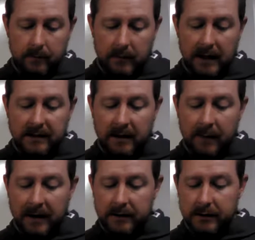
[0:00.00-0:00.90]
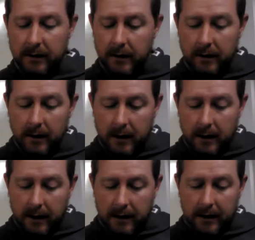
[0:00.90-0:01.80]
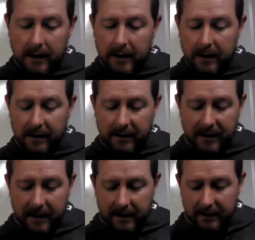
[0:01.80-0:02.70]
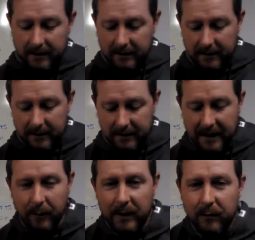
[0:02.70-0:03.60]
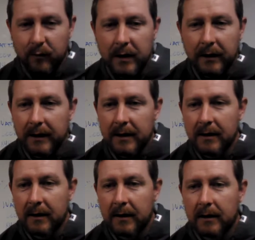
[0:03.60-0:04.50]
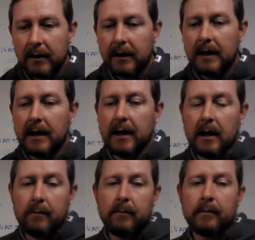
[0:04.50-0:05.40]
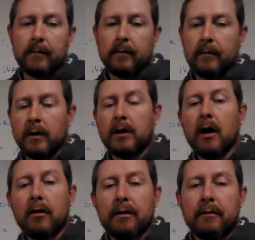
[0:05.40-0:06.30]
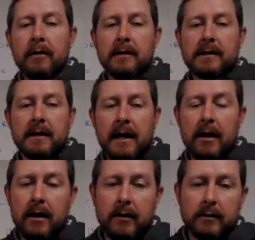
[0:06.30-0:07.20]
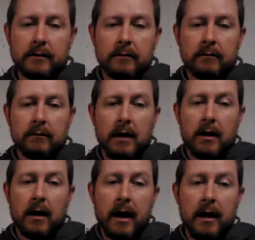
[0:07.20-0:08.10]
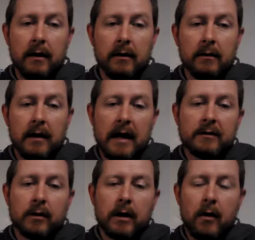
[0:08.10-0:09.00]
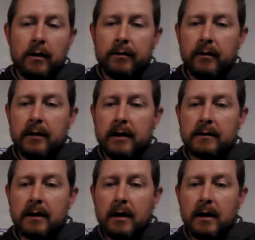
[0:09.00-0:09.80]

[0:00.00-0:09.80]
is to make sure that we really go through the scenarios in our head. As we're going through this,